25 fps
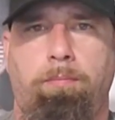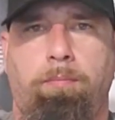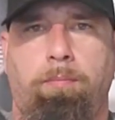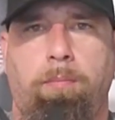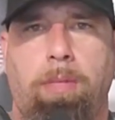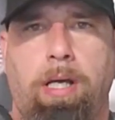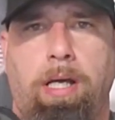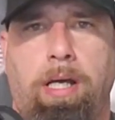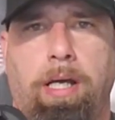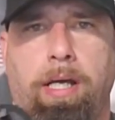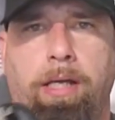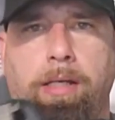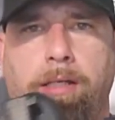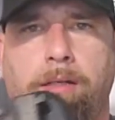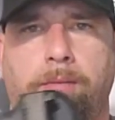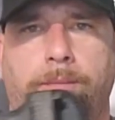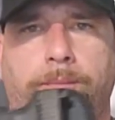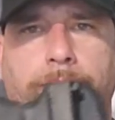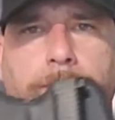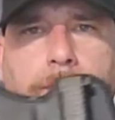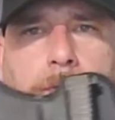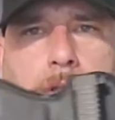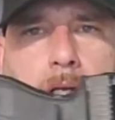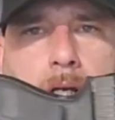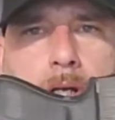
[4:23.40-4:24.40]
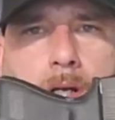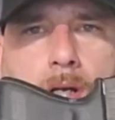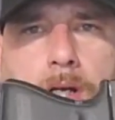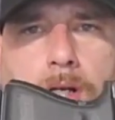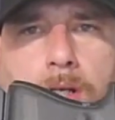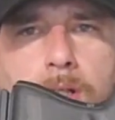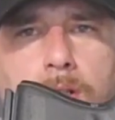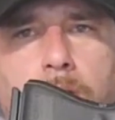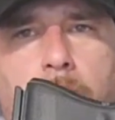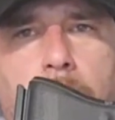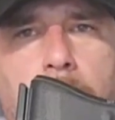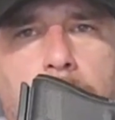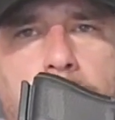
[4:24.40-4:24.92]
my
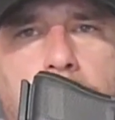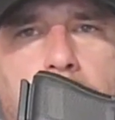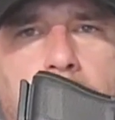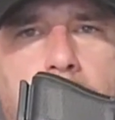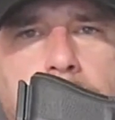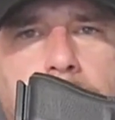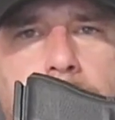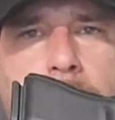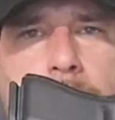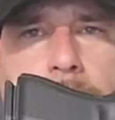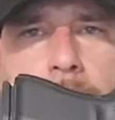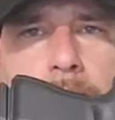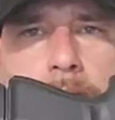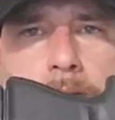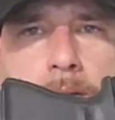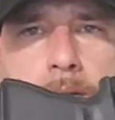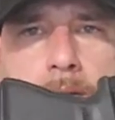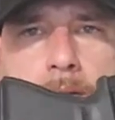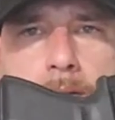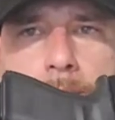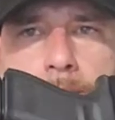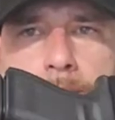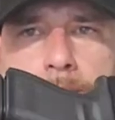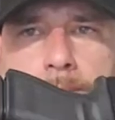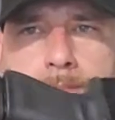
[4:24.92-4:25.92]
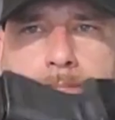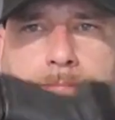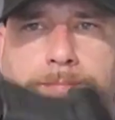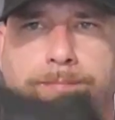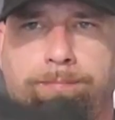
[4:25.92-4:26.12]
Glock 19 in there.